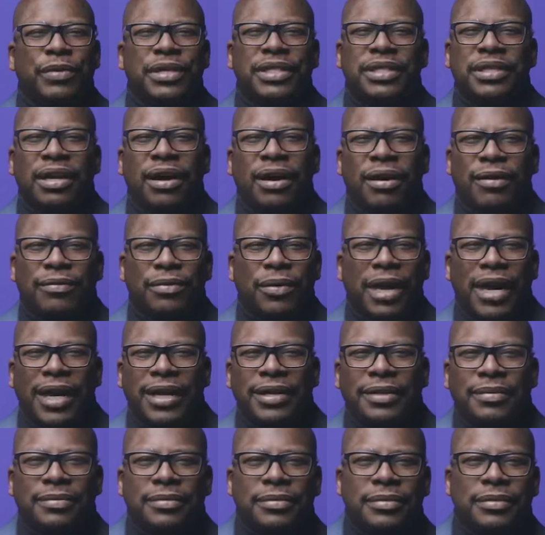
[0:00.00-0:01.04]
resolve,
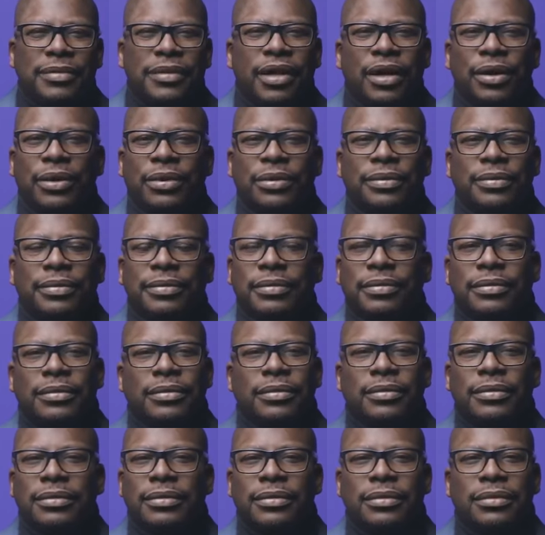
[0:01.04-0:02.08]
right? No,
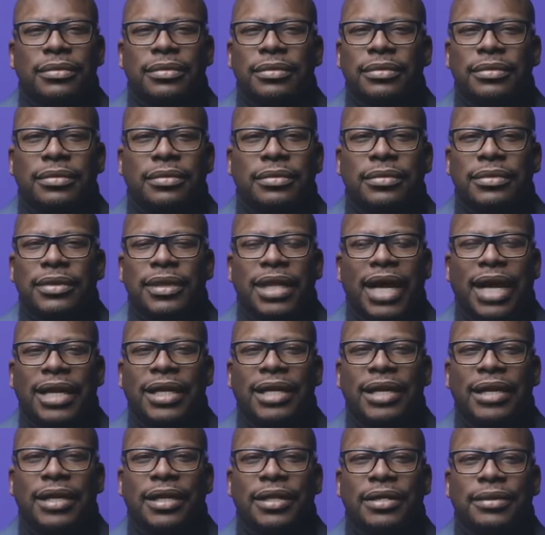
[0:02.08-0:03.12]
not
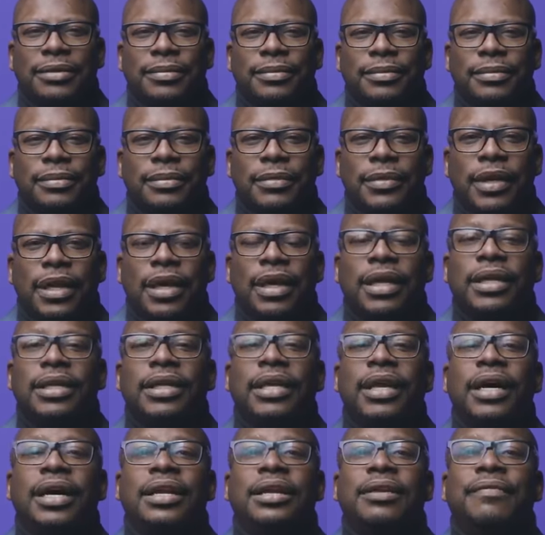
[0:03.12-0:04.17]
at all.
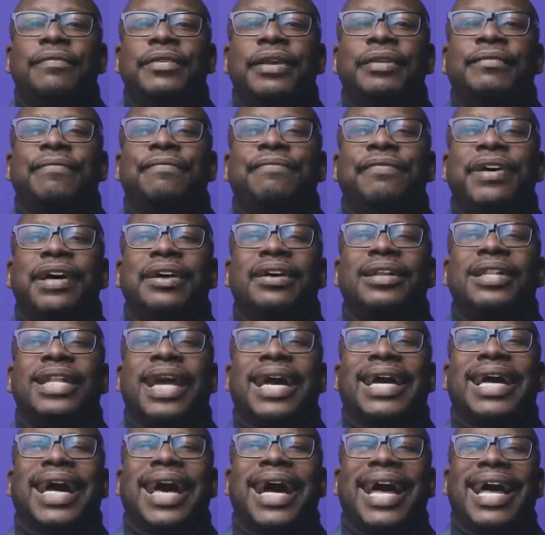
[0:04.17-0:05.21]
None of it felt
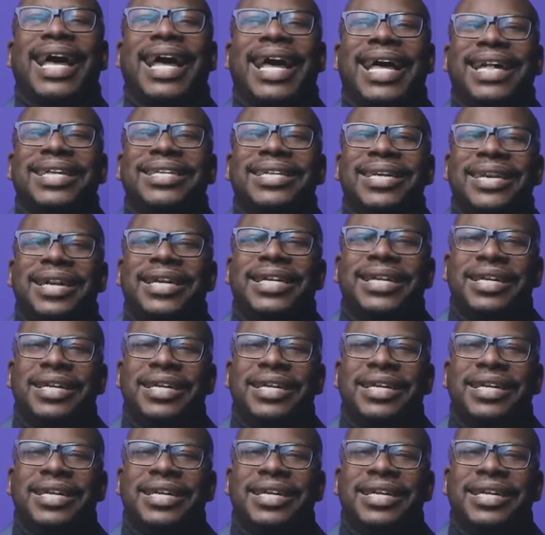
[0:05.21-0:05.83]
like I had done